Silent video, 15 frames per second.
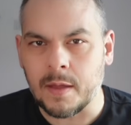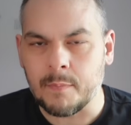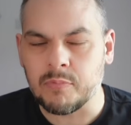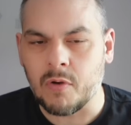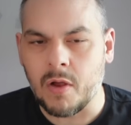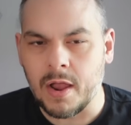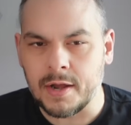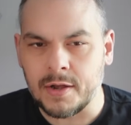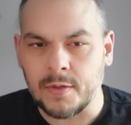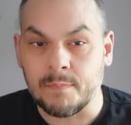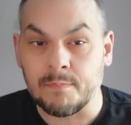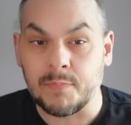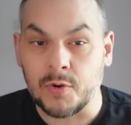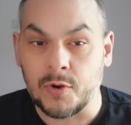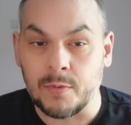Bryan
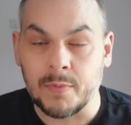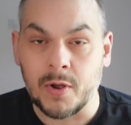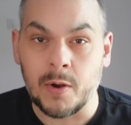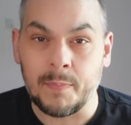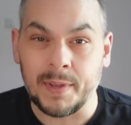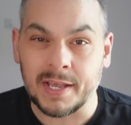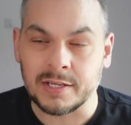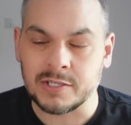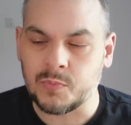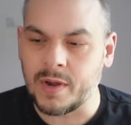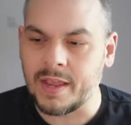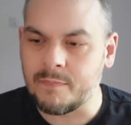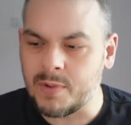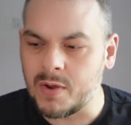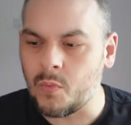Mbeumo, because we
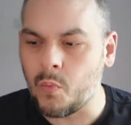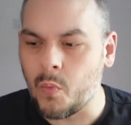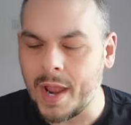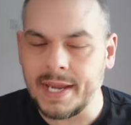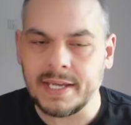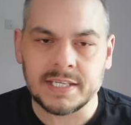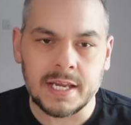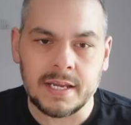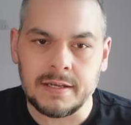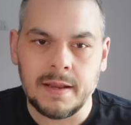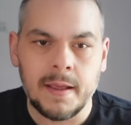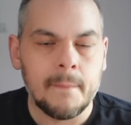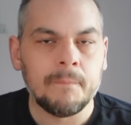have been waiting